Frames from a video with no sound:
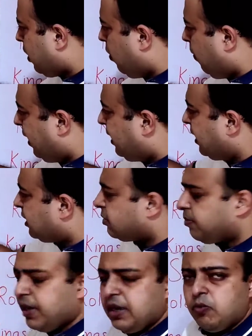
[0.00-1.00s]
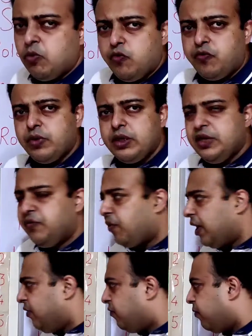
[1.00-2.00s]
white has main move
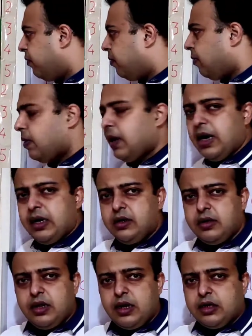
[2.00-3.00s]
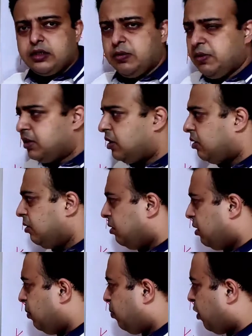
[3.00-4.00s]
e5 and there are some
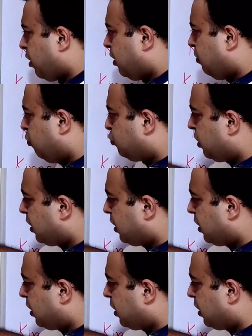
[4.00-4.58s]
other important moves.